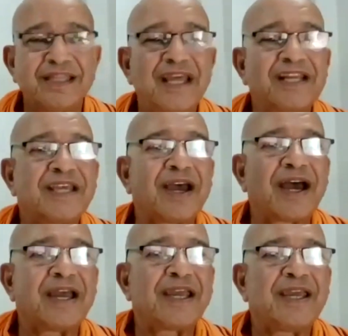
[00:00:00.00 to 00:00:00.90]
there is
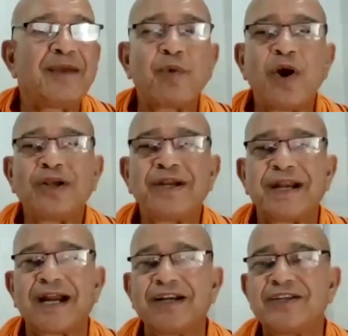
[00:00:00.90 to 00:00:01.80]
an
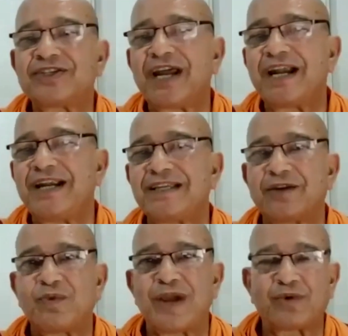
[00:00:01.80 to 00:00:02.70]
important understanding that we